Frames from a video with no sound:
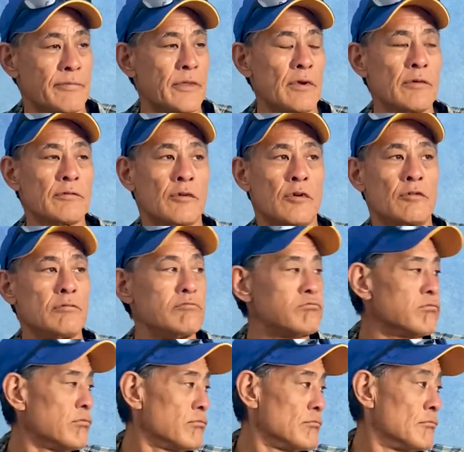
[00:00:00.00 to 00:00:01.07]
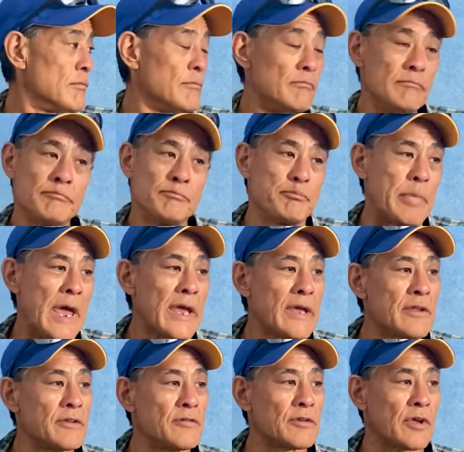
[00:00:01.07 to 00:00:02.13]
They're
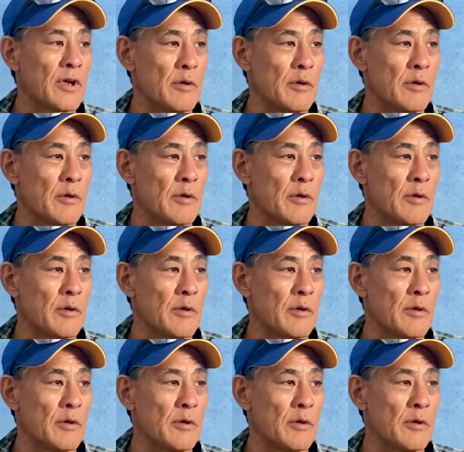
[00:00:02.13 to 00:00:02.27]
begging you to